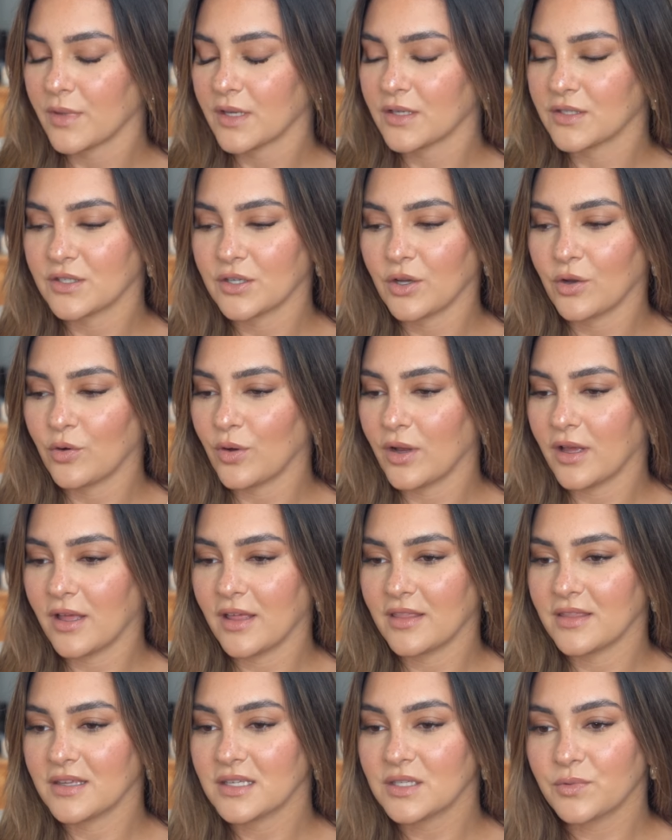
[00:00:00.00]
So
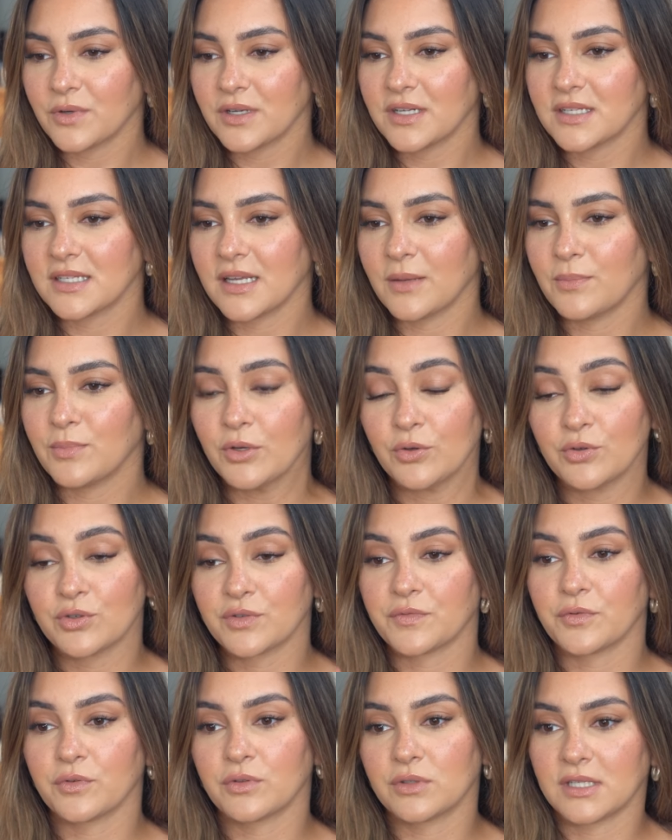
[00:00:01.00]
this one is a
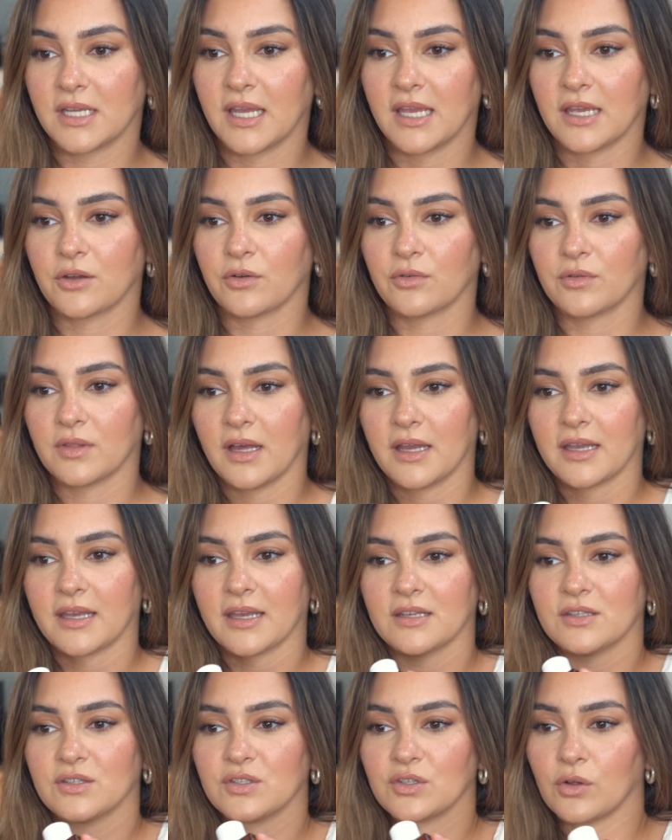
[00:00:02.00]
beautiful take on like
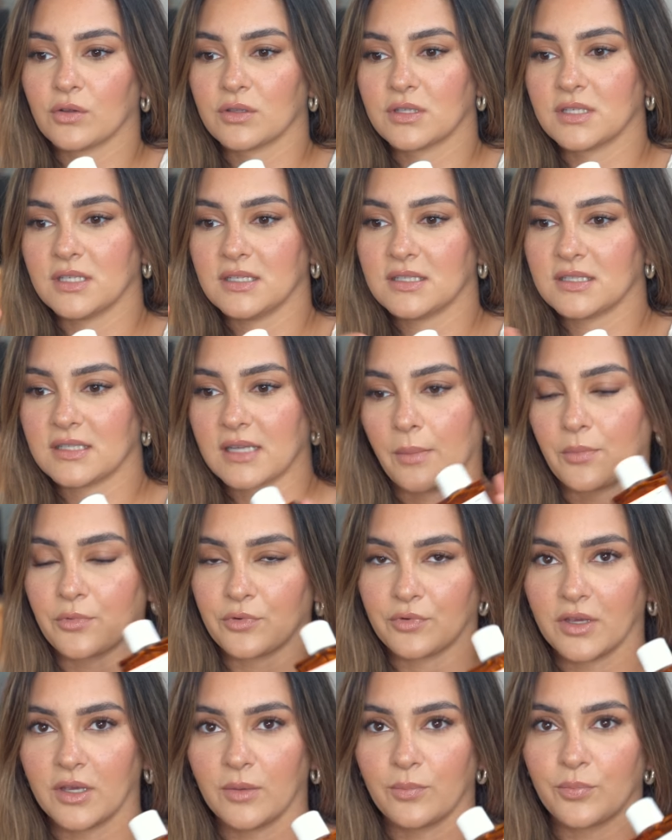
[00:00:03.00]
a salty
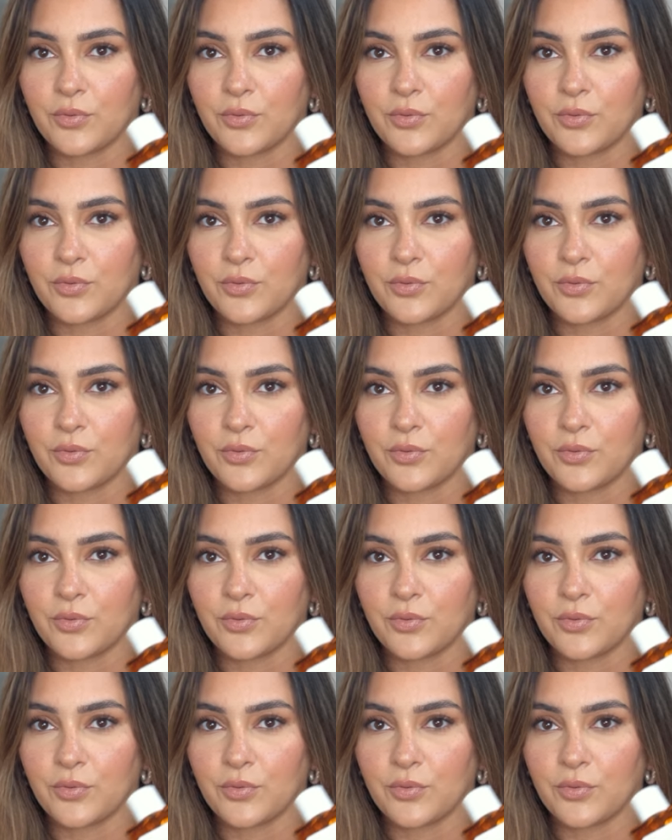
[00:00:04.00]
summery